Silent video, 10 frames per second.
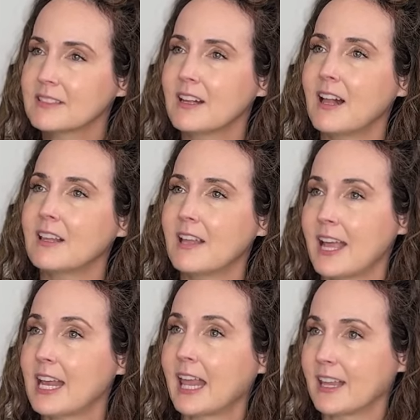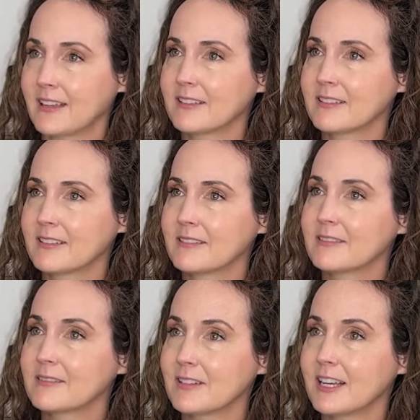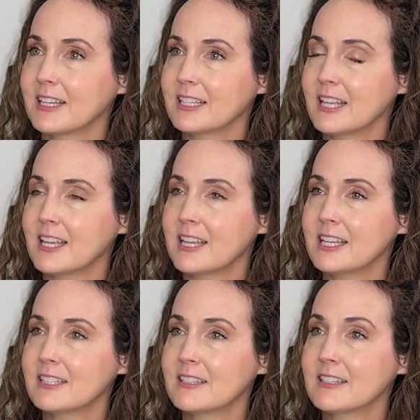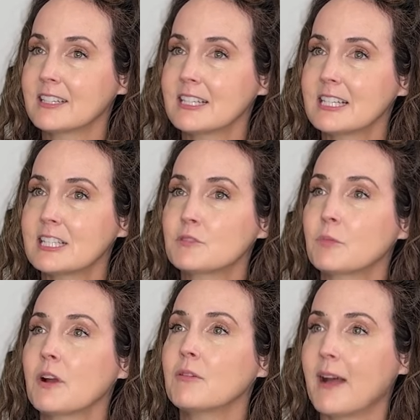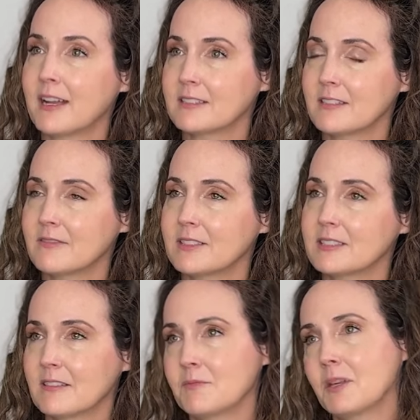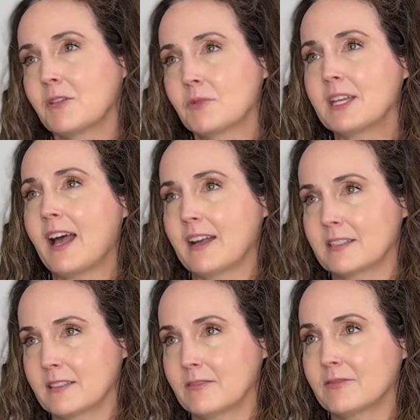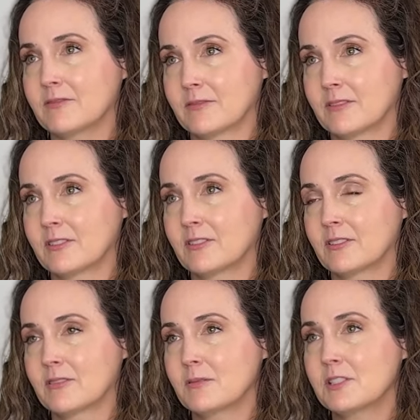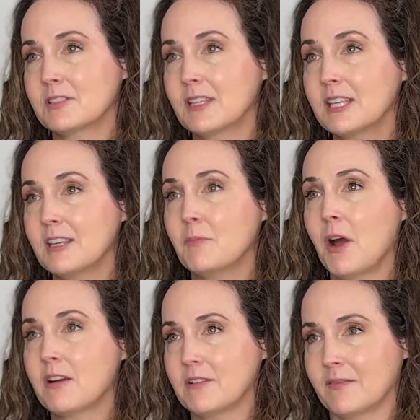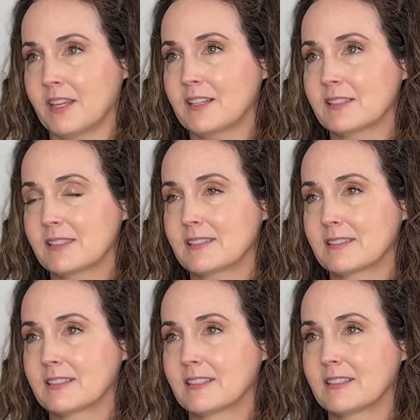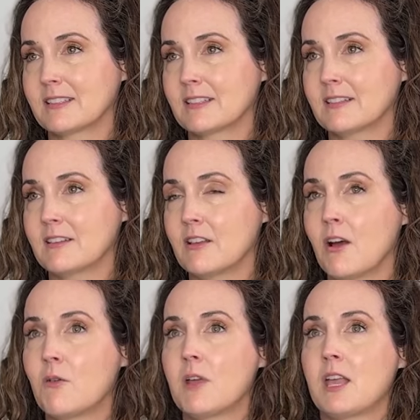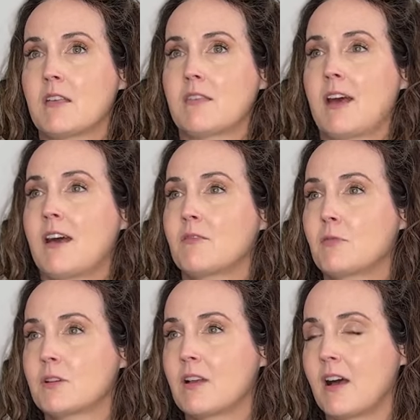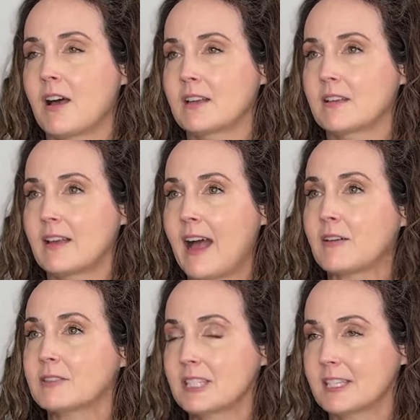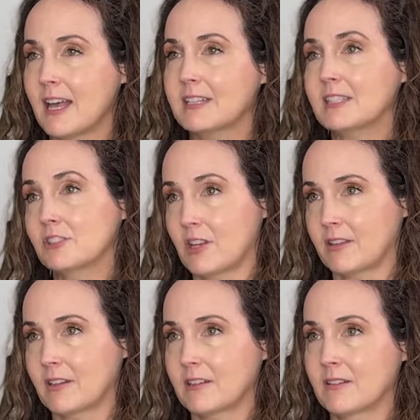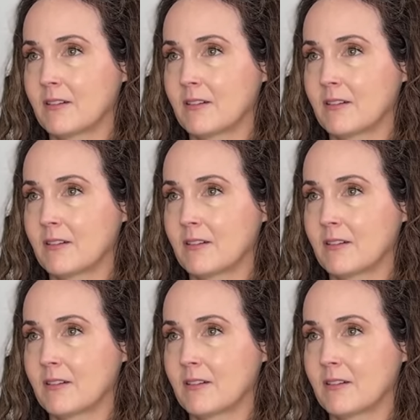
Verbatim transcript: aligning, mm -hmm. right? Absolutely. And it's proactive instead of being reactive, which is a key part of this, knowing that we're not out to get each other